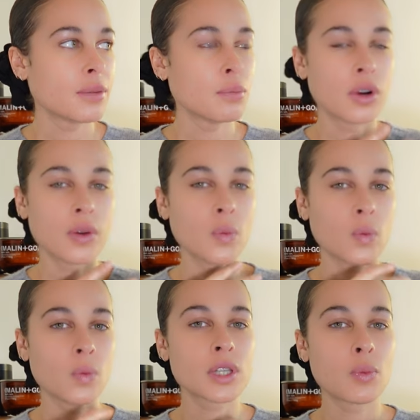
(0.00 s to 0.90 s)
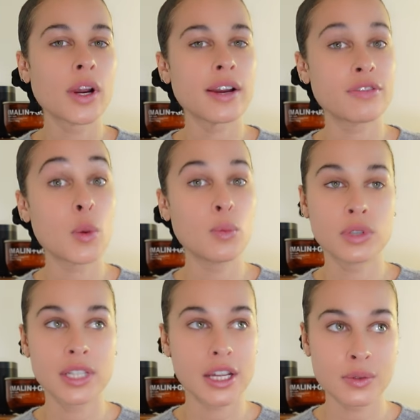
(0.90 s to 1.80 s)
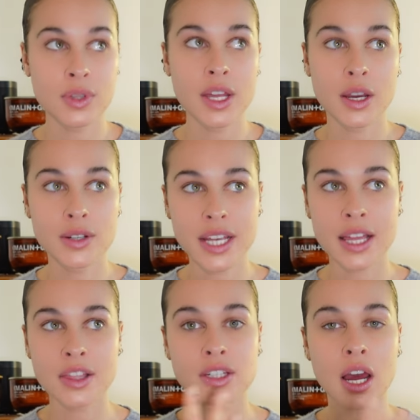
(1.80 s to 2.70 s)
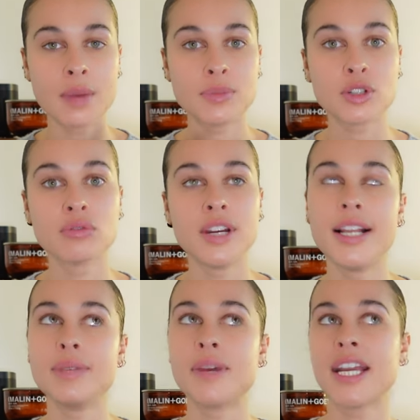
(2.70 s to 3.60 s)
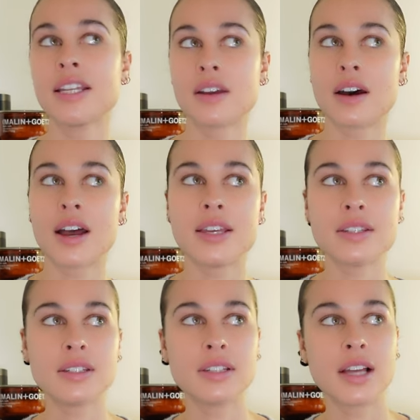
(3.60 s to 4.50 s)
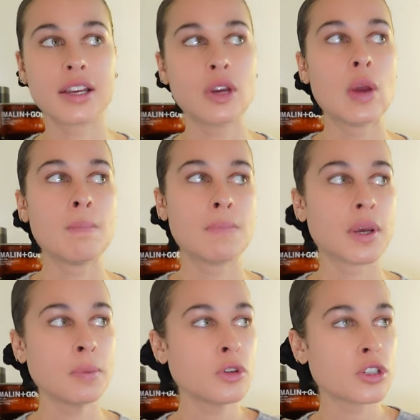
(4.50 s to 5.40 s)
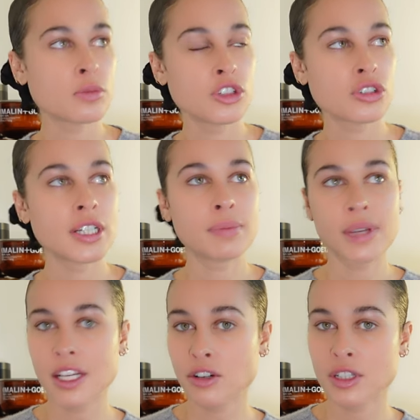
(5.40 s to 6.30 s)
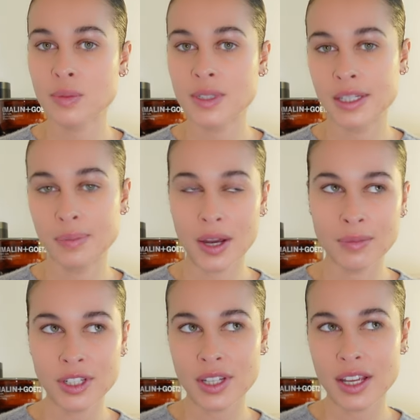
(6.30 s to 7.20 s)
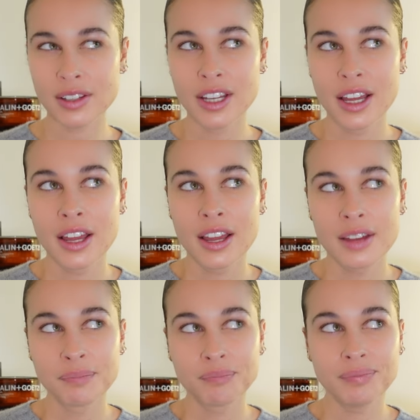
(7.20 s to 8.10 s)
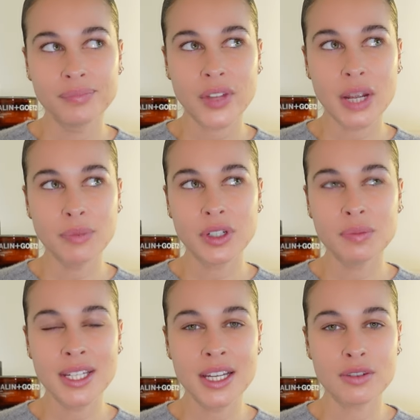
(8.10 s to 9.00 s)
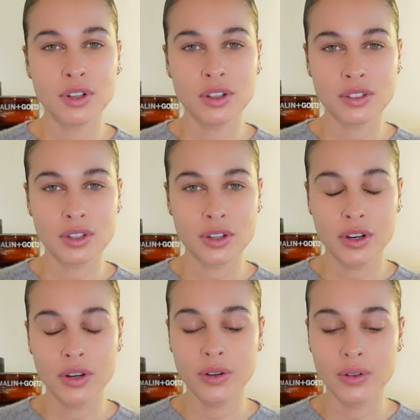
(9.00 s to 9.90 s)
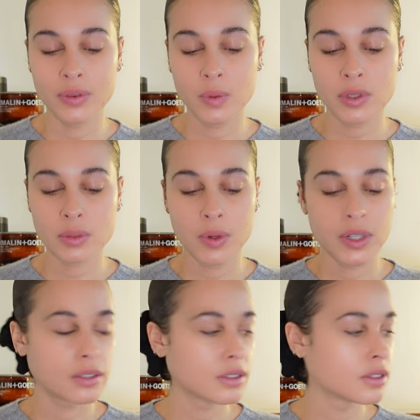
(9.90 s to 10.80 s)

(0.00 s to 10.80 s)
more somewhere I felt more settled, then I'd take the time to really make it nice and like put up a Christmas tree and make it Christmassy. But I'm just like, I'm not gonna be here for long, so what's the point?